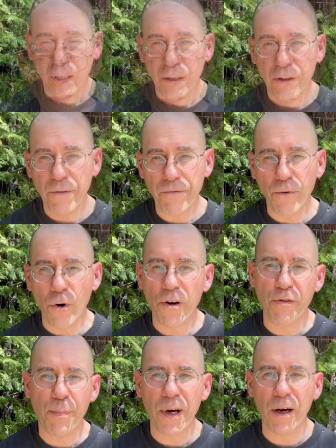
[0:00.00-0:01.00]
The
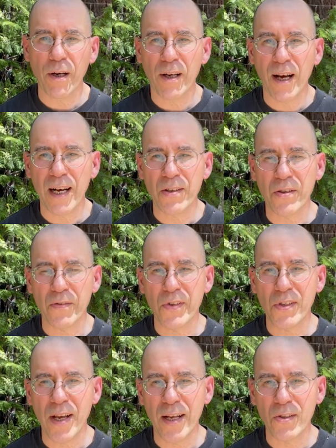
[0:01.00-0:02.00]
fourth paradox of
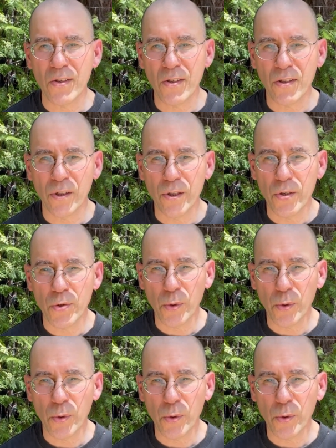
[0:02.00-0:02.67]
sense Deleuze